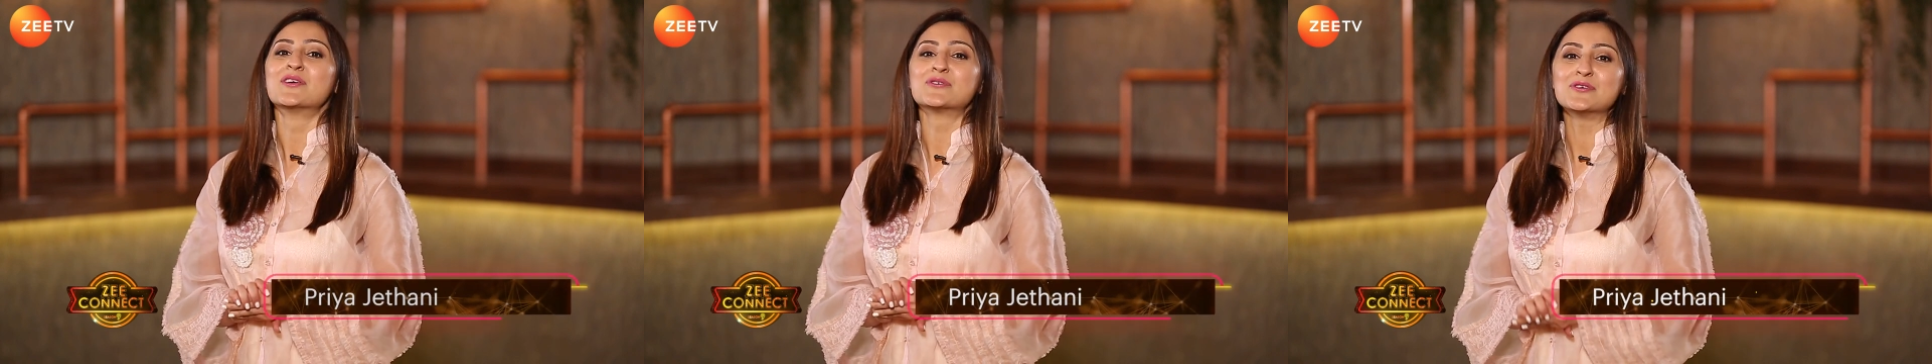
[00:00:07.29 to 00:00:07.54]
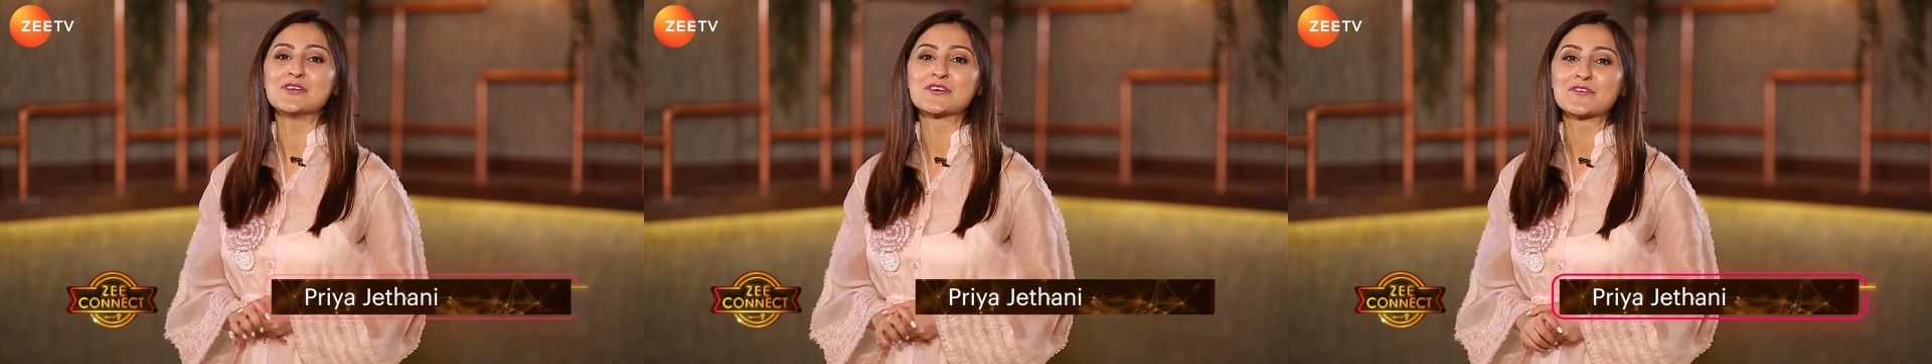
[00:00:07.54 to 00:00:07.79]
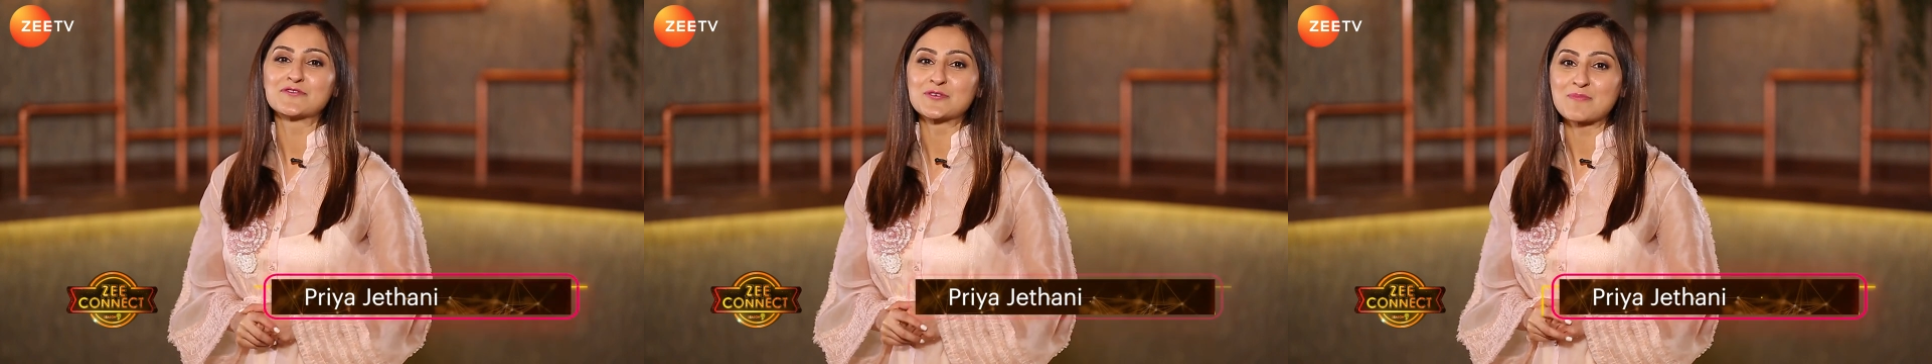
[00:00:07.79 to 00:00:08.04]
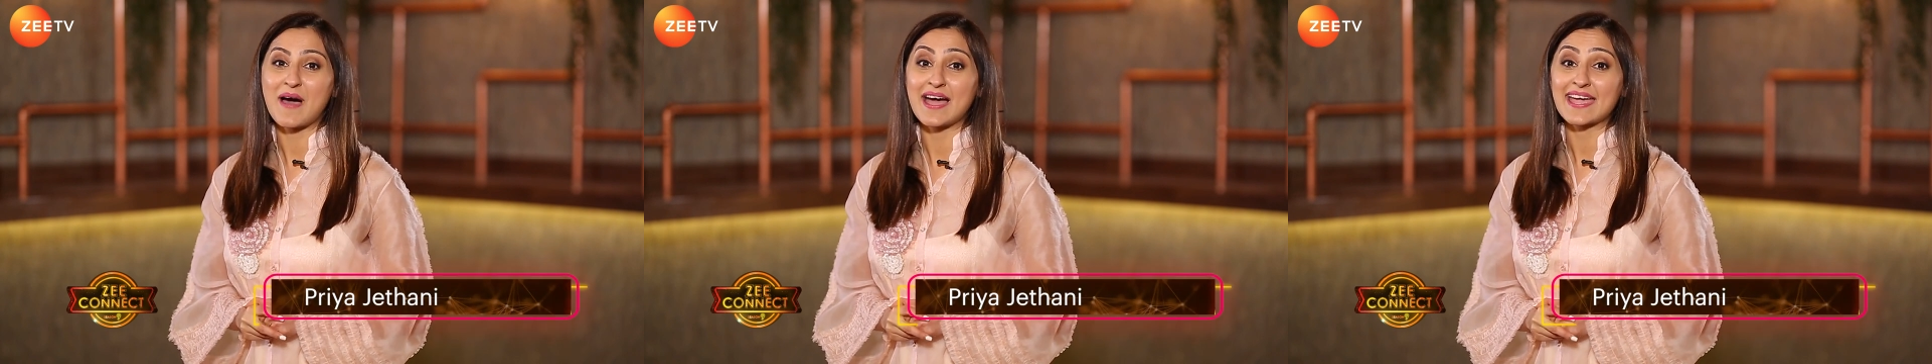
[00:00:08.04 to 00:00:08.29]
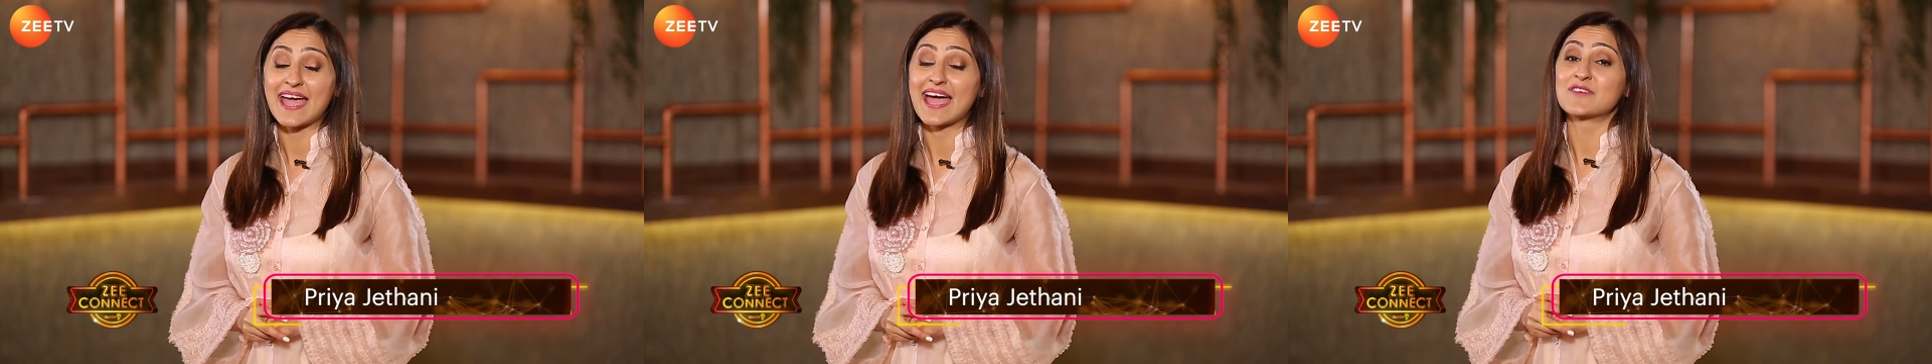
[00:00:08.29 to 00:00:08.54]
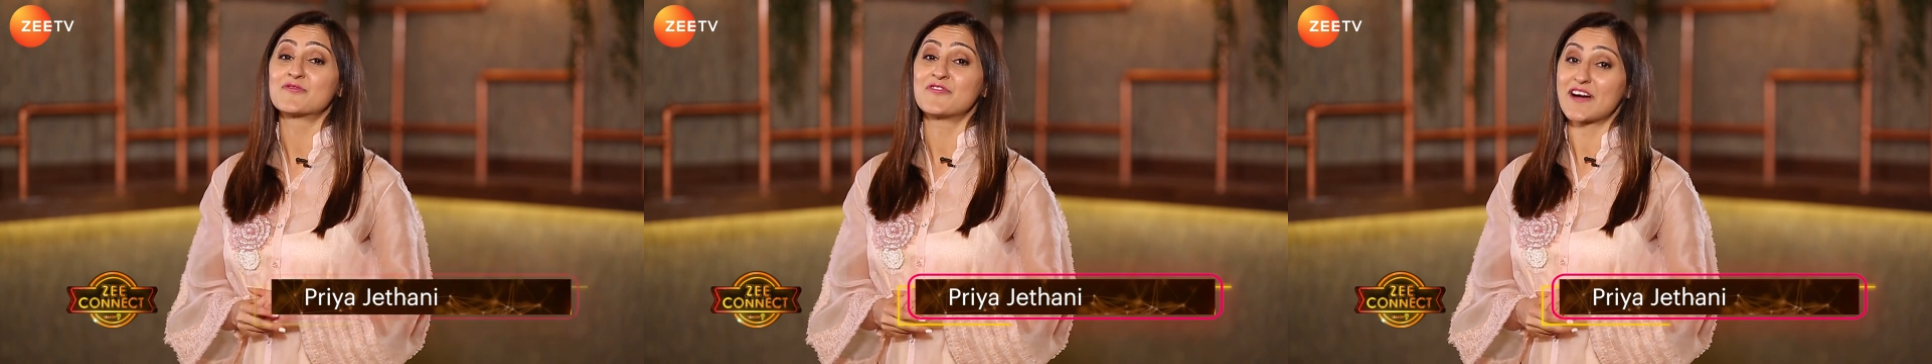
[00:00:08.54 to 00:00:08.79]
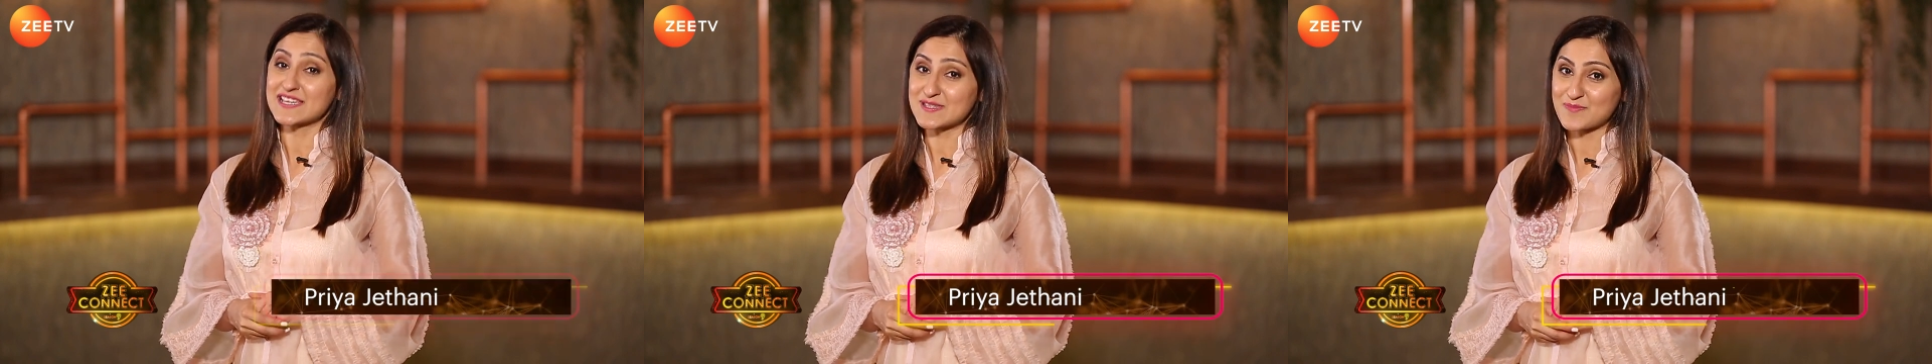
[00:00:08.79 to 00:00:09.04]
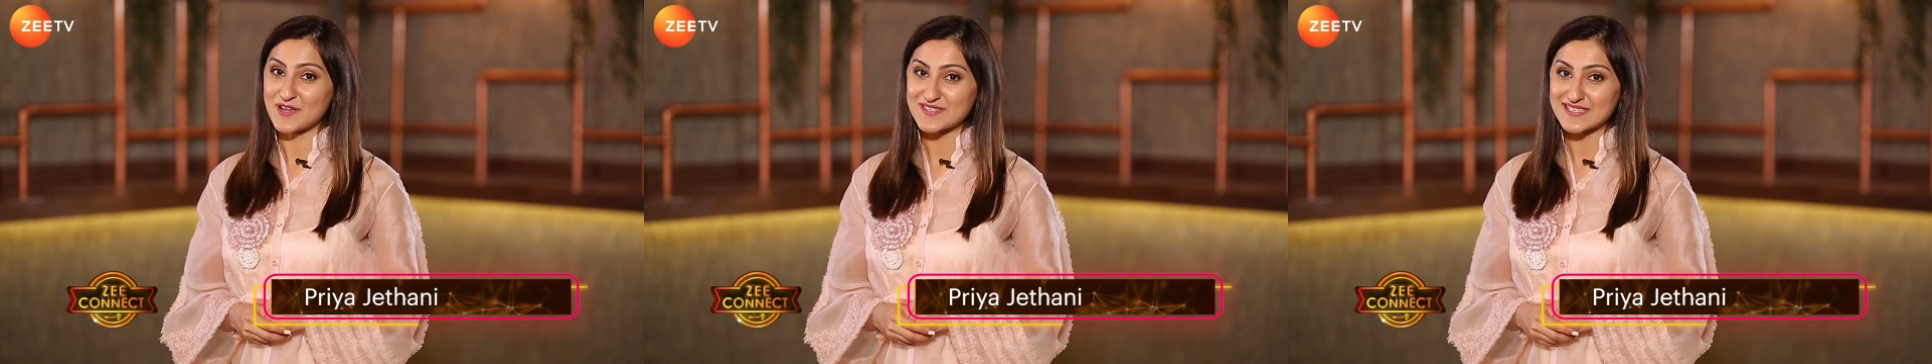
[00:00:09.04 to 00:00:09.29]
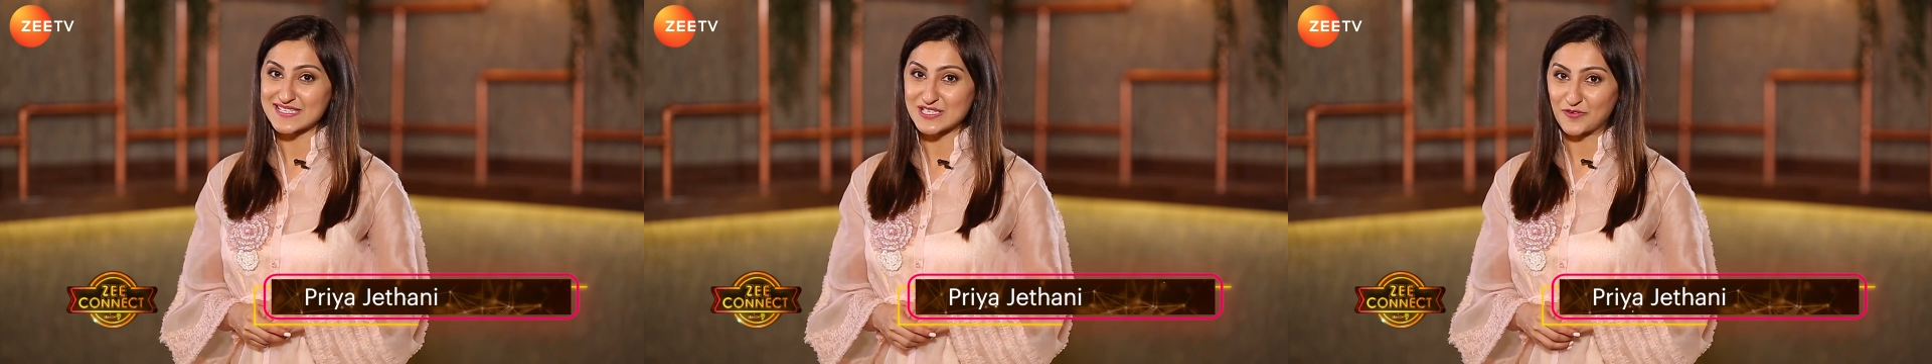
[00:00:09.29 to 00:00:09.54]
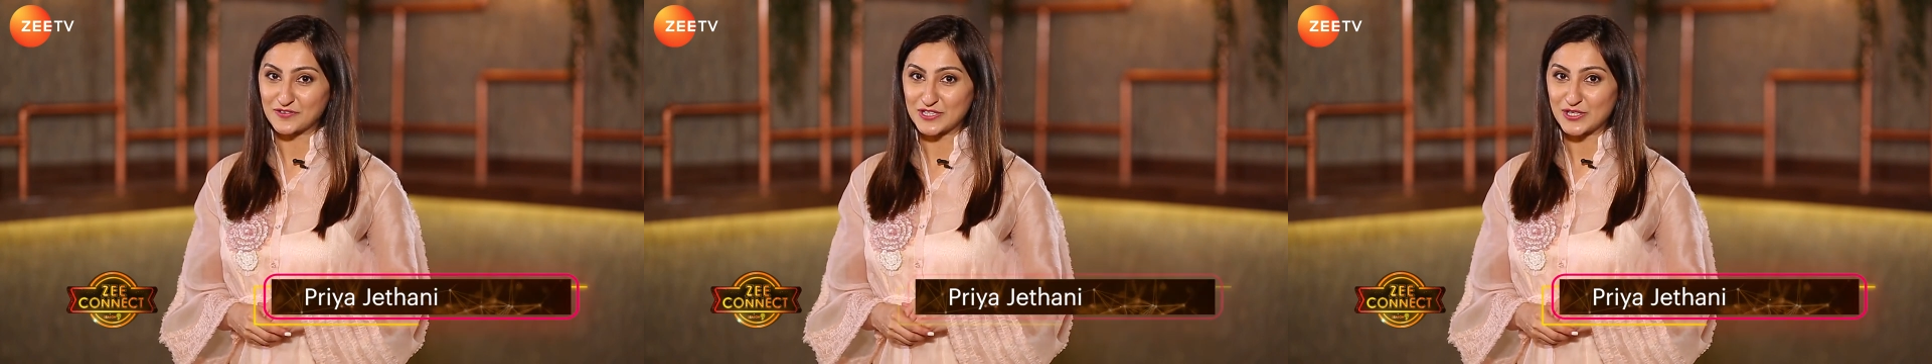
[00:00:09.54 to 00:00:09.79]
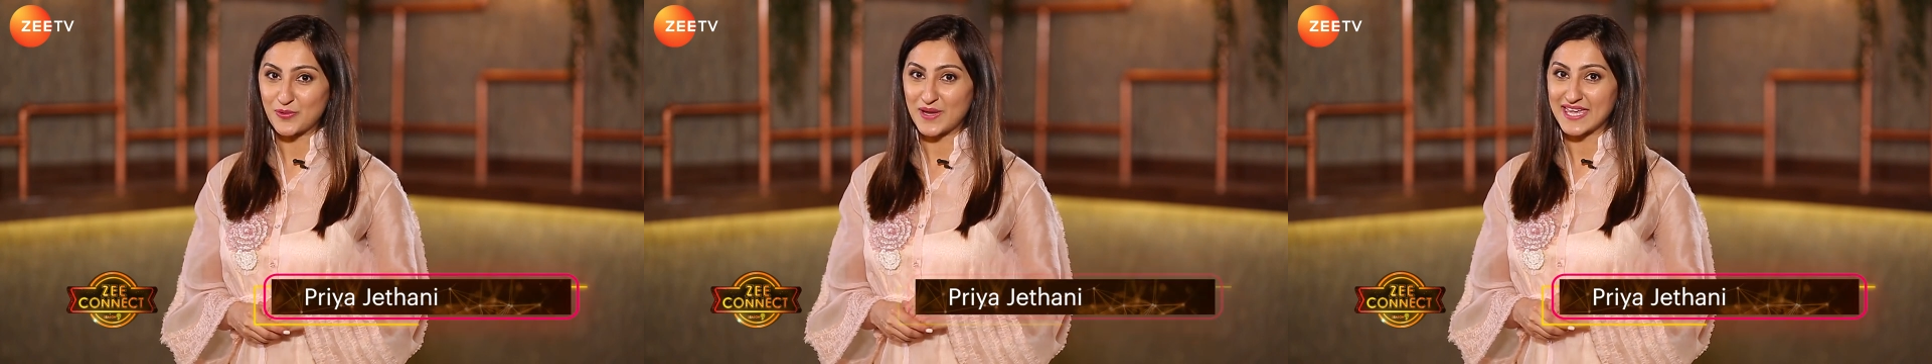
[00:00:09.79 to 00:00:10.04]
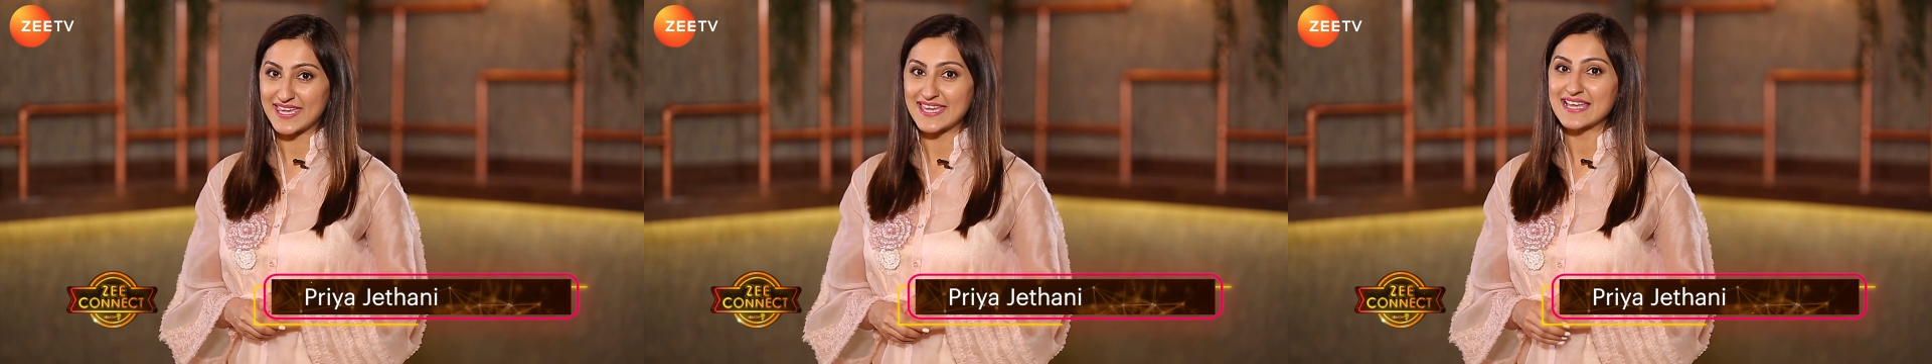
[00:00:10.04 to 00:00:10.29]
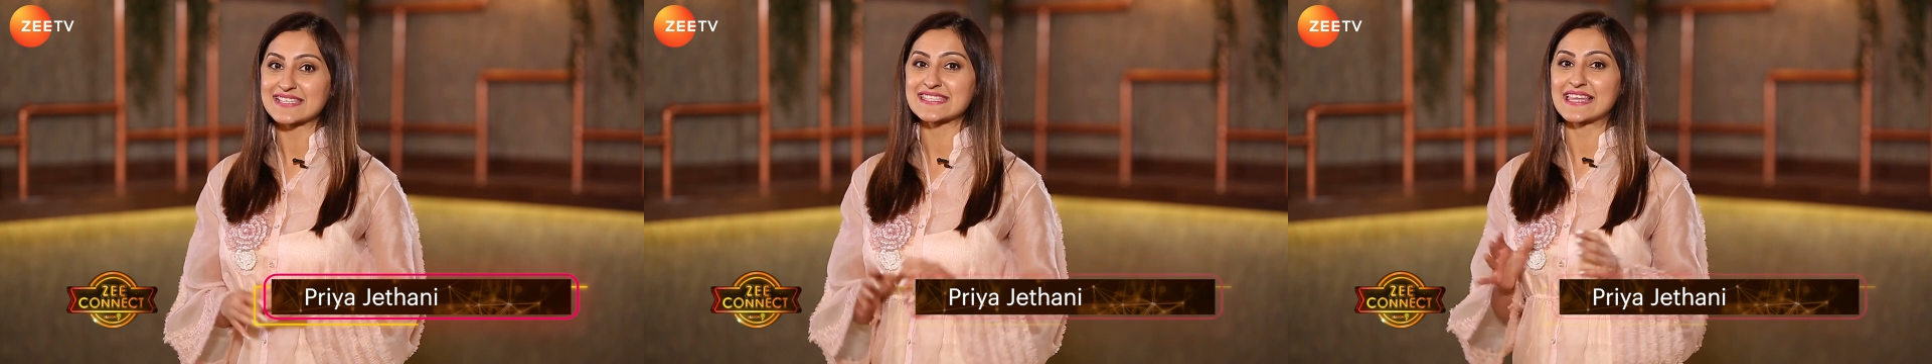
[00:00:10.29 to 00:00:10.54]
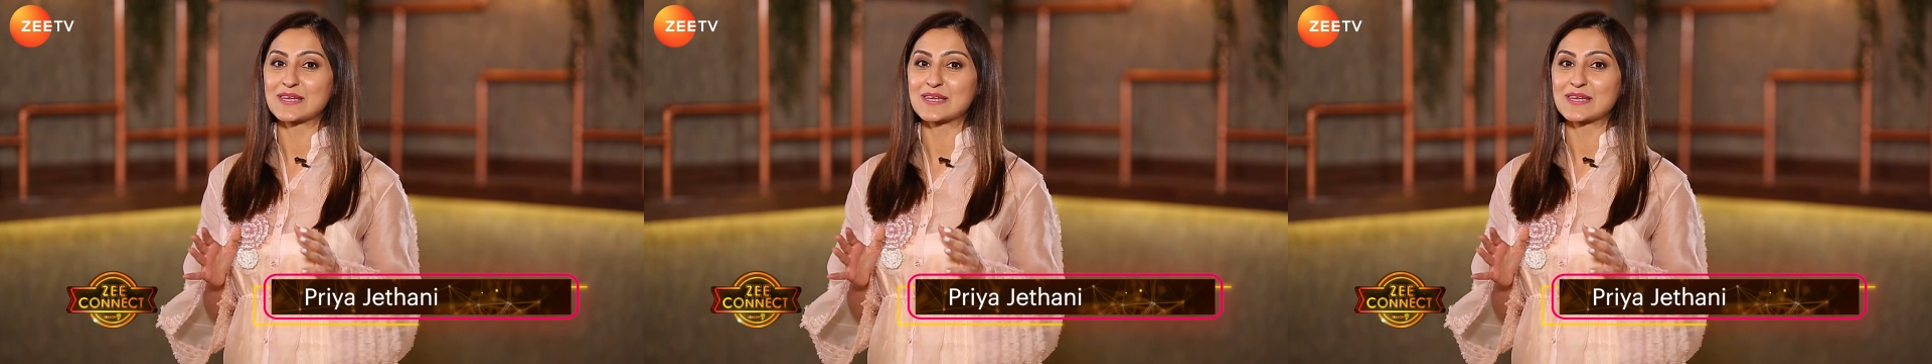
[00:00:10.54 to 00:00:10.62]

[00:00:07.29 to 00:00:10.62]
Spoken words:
ruler of Dubai and Vice President of the UAE,